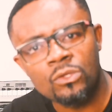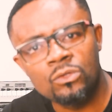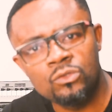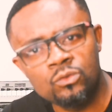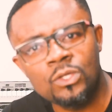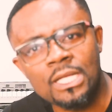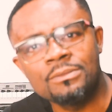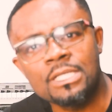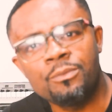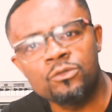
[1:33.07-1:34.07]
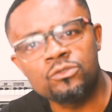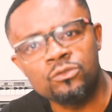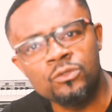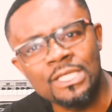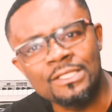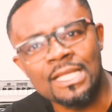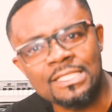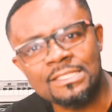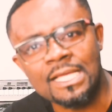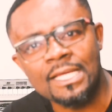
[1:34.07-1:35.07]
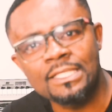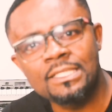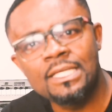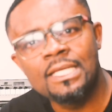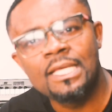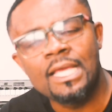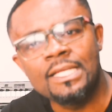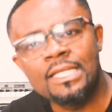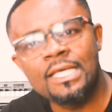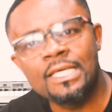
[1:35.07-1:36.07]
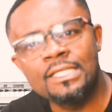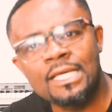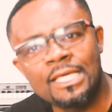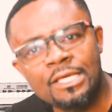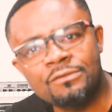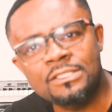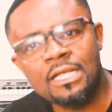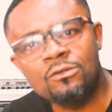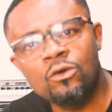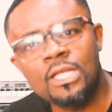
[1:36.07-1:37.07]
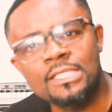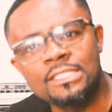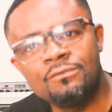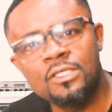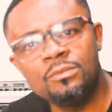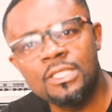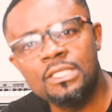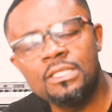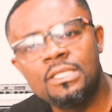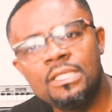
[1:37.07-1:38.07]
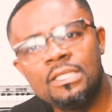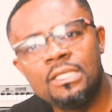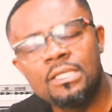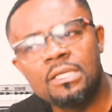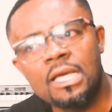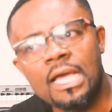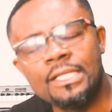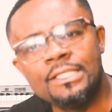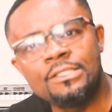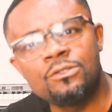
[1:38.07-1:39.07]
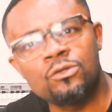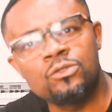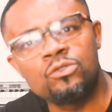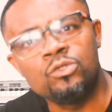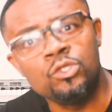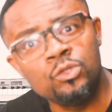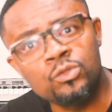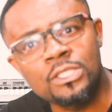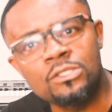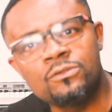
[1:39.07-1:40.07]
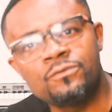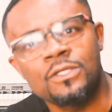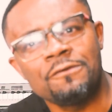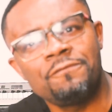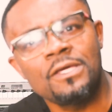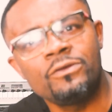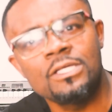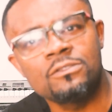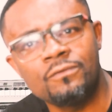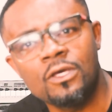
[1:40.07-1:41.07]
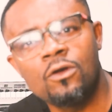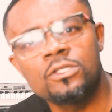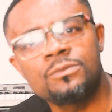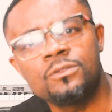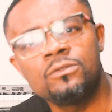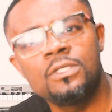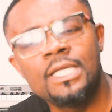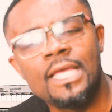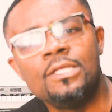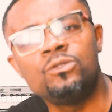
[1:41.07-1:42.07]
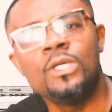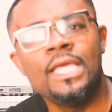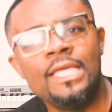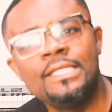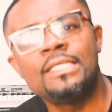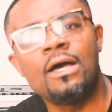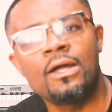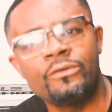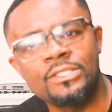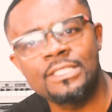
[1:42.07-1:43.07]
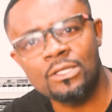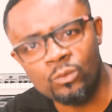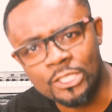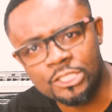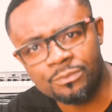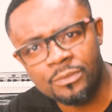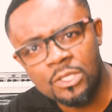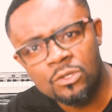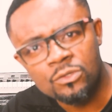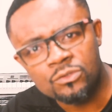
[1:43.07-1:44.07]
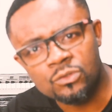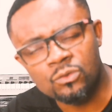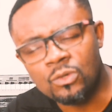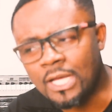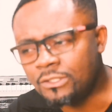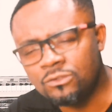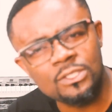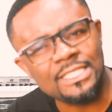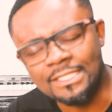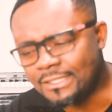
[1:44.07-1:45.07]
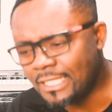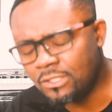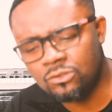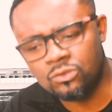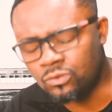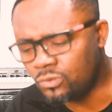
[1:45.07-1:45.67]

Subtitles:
do what I'm supposed to do in that side. And then again, the gift that God has given me, I need also to use it for the furtherance of the gospel and to aid our Christian worship. So I do not intend to